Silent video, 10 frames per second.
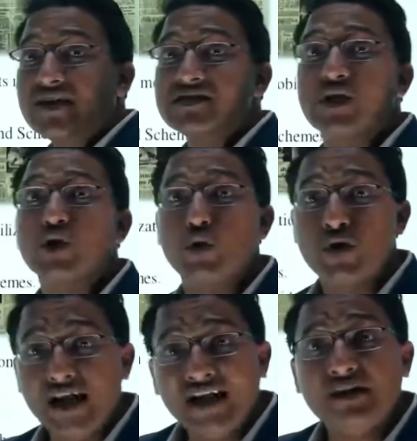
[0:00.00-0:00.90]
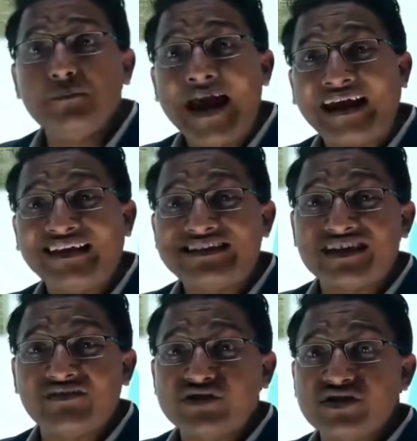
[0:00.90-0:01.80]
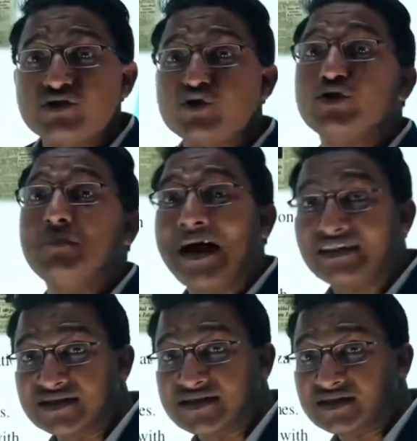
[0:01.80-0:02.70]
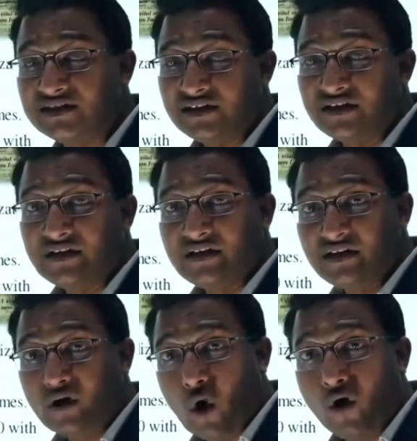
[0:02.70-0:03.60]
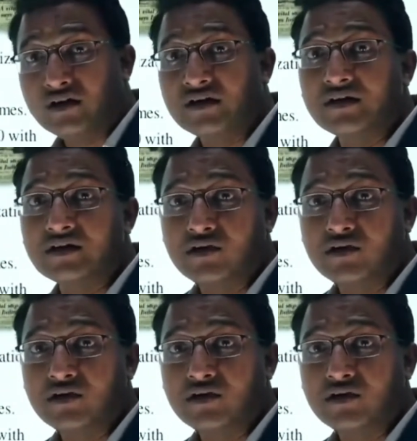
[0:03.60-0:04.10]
was to take the banking services to the masses, not